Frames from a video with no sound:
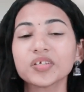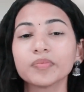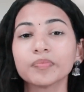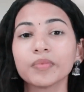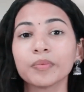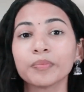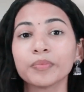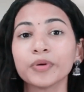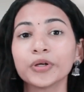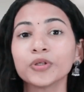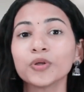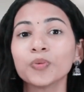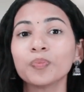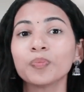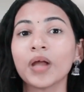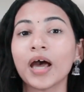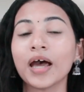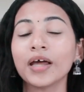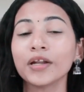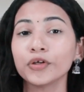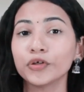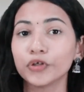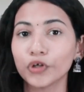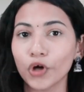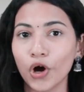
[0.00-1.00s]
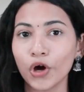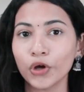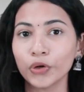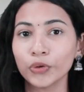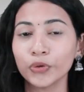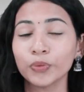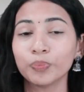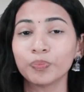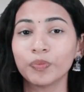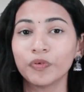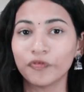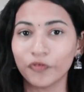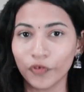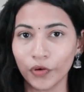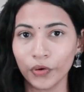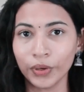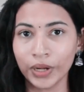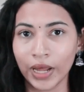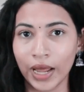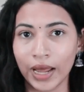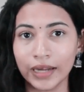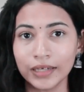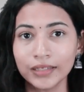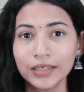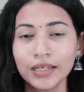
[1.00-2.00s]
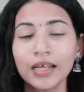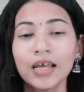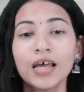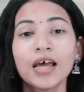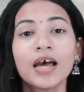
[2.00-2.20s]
remember to plan your route beforehand.